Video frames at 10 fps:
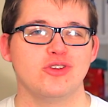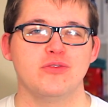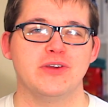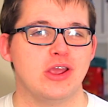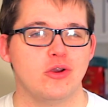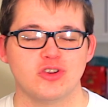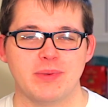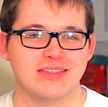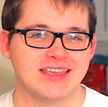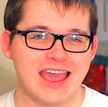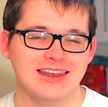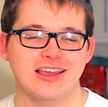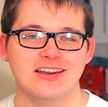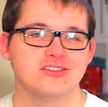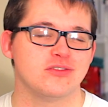know videos about the
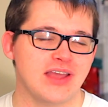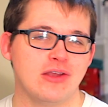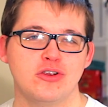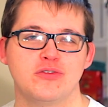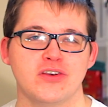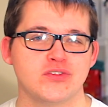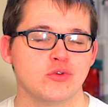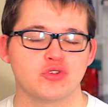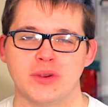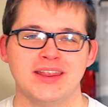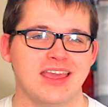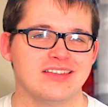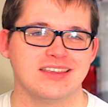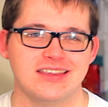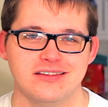headliners of Download Festival
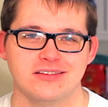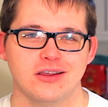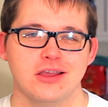2018.